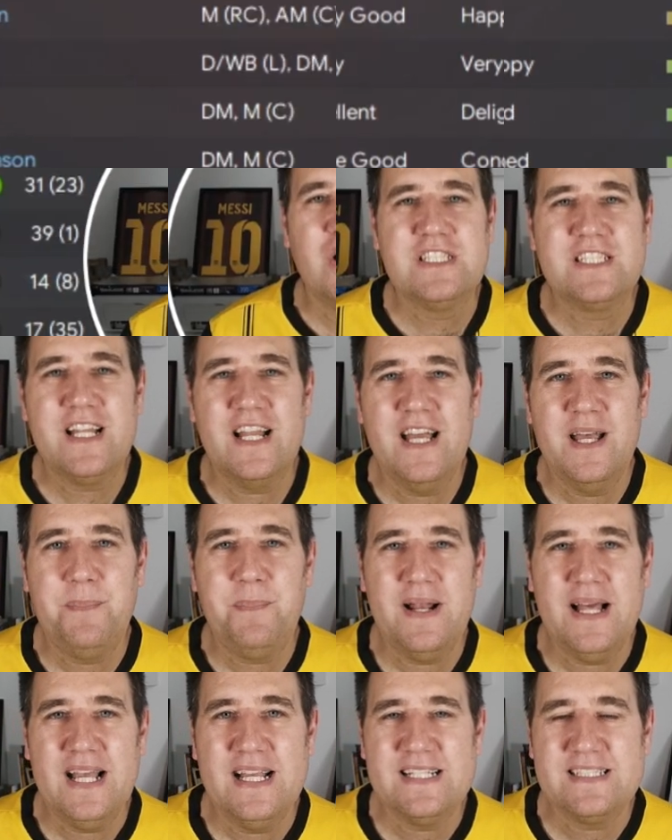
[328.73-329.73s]
Onto their
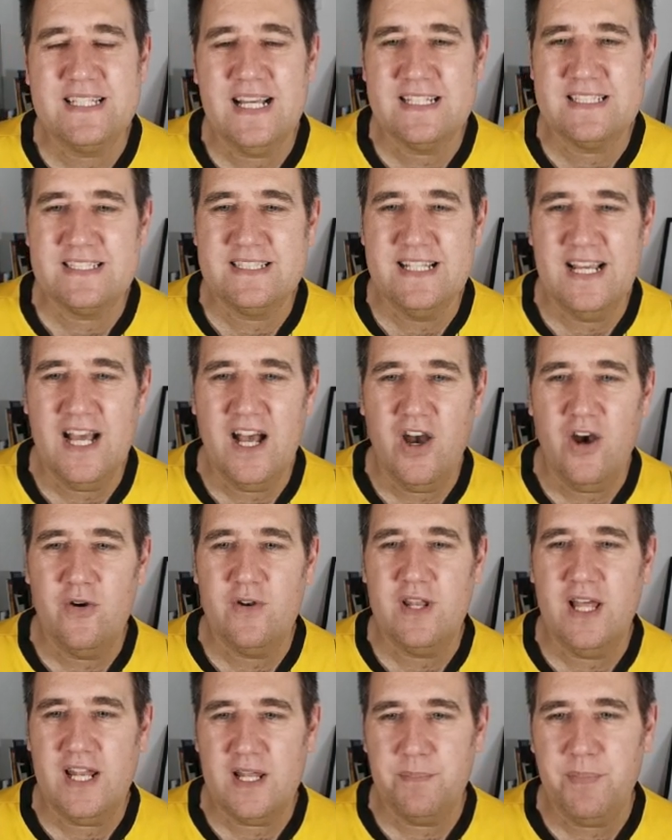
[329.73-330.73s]
player stats now.
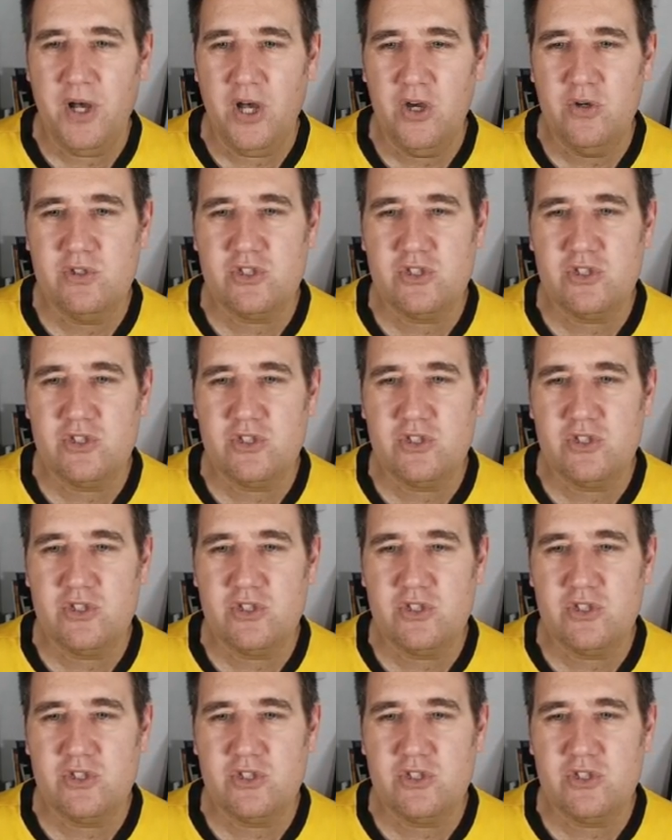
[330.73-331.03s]
Ladapo's